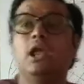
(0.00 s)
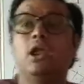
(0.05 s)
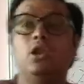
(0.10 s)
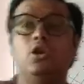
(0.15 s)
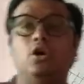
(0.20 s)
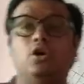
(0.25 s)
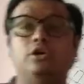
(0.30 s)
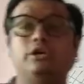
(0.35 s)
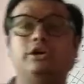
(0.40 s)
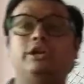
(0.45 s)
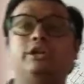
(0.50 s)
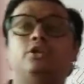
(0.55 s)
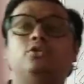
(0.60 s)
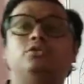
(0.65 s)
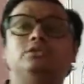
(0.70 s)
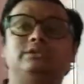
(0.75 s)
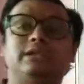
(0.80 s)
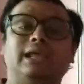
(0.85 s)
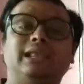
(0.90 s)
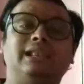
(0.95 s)

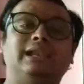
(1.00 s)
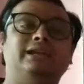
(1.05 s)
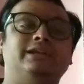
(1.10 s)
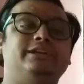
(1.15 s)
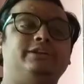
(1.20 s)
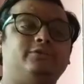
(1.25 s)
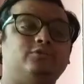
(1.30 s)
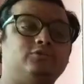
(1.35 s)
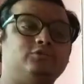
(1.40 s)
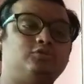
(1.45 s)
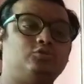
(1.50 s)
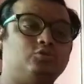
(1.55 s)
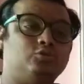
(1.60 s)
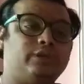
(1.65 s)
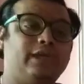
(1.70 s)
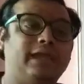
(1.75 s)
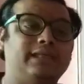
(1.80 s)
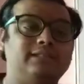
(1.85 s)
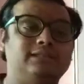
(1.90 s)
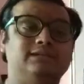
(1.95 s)
Longitudes and latitudes
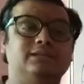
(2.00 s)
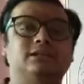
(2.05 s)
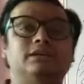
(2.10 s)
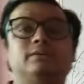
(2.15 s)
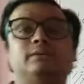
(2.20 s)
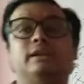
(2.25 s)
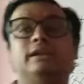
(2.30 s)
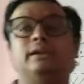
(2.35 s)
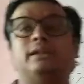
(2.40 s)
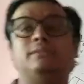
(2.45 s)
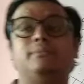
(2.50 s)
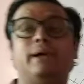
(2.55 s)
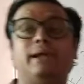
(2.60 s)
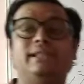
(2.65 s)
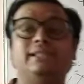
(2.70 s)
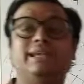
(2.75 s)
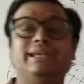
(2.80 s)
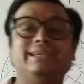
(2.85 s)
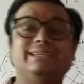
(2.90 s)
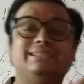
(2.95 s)
together
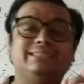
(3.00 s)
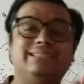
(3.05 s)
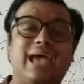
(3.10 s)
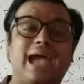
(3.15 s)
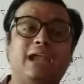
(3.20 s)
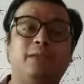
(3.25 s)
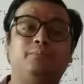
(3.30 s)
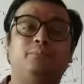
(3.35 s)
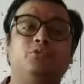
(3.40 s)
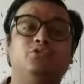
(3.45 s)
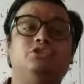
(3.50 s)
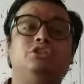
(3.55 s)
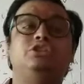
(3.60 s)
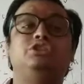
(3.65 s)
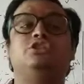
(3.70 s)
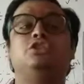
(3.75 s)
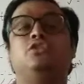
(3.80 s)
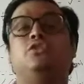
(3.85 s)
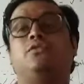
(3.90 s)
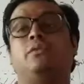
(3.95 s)
determine the exact
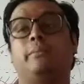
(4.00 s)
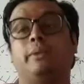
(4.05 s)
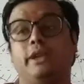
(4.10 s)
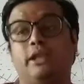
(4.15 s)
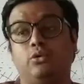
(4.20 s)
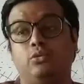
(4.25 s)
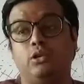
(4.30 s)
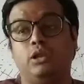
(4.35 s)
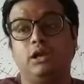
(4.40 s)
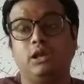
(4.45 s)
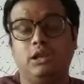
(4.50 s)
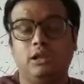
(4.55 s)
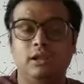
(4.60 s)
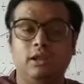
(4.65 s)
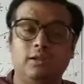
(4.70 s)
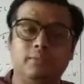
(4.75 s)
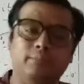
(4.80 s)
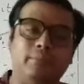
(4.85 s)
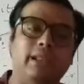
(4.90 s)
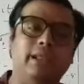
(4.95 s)
position of a
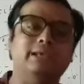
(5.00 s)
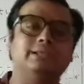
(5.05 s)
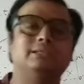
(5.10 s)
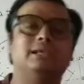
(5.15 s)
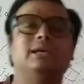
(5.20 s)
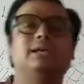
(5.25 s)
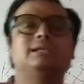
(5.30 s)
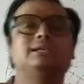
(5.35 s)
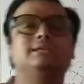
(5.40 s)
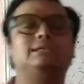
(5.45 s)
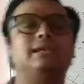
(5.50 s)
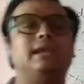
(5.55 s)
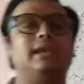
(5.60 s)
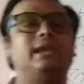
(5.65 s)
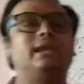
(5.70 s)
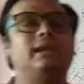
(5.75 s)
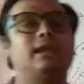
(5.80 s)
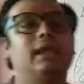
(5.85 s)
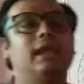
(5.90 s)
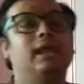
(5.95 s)
particular place.
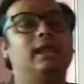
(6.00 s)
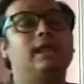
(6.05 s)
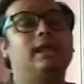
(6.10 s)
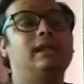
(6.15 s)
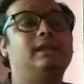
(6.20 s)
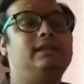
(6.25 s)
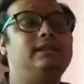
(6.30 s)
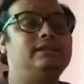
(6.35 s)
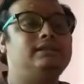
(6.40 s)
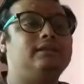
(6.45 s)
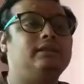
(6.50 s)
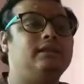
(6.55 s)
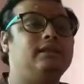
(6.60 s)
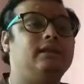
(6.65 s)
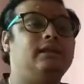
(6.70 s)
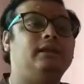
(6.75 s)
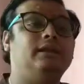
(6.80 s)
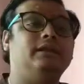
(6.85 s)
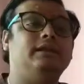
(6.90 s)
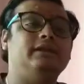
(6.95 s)
Second, it
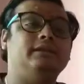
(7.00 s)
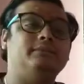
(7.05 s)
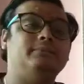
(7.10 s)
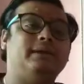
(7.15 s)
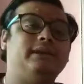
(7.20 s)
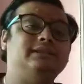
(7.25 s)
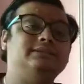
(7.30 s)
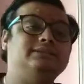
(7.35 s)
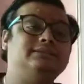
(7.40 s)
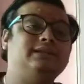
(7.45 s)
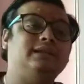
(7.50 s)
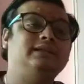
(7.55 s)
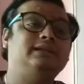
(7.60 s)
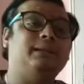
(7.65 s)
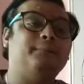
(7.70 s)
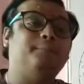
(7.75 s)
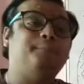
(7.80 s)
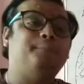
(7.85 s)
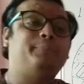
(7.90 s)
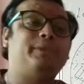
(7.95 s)
determines the
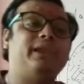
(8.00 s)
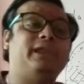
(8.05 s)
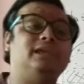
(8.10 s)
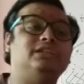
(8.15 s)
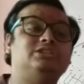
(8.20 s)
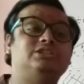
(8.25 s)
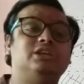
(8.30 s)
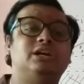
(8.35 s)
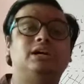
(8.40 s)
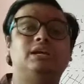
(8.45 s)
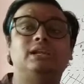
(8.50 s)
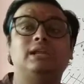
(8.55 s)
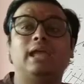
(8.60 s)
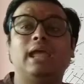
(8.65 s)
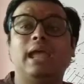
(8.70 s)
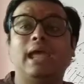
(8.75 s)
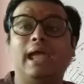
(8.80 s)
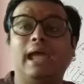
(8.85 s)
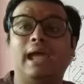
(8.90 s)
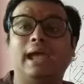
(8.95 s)

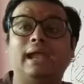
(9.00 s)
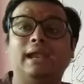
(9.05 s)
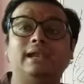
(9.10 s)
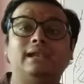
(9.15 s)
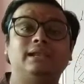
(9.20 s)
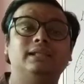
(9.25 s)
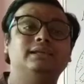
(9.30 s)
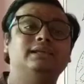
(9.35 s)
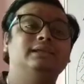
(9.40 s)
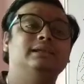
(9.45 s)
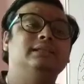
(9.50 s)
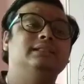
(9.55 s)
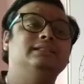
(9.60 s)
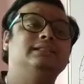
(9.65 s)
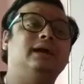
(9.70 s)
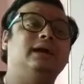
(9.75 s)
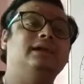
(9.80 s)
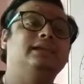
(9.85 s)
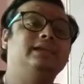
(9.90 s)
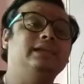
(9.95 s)
temperature and
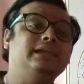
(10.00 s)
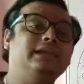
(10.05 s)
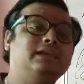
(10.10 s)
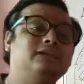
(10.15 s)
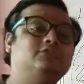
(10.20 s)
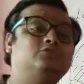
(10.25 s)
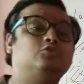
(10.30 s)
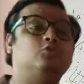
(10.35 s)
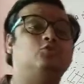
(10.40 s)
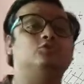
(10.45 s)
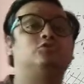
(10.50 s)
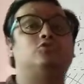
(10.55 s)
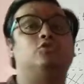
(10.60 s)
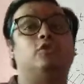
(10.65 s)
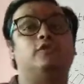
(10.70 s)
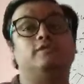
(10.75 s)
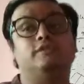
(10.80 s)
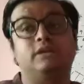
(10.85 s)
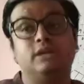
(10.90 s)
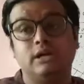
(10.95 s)
the heat zones
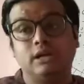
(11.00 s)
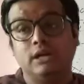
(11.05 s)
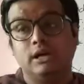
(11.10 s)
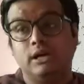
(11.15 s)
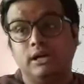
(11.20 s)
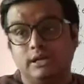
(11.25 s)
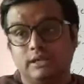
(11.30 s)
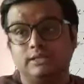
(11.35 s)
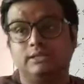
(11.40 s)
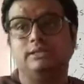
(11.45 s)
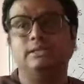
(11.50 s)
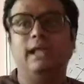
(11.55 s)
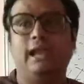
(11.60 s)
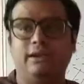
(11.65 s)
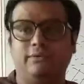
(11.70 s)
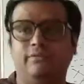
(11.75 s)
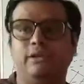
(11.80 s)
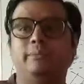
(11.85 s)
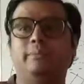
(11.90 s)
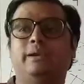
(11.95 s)
of the earth,
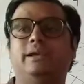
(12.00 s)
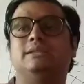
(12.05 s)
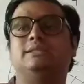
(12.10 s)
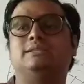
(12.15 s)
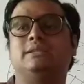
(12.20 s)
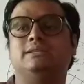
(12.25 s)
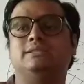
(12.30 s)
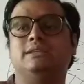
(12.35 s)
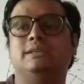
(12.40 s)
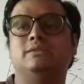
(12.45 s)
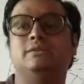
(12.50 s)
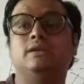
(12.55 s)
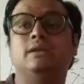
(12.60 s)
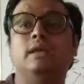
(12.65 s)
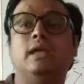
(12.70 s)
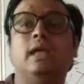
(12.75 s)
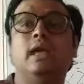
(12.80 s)
that we'll be discussing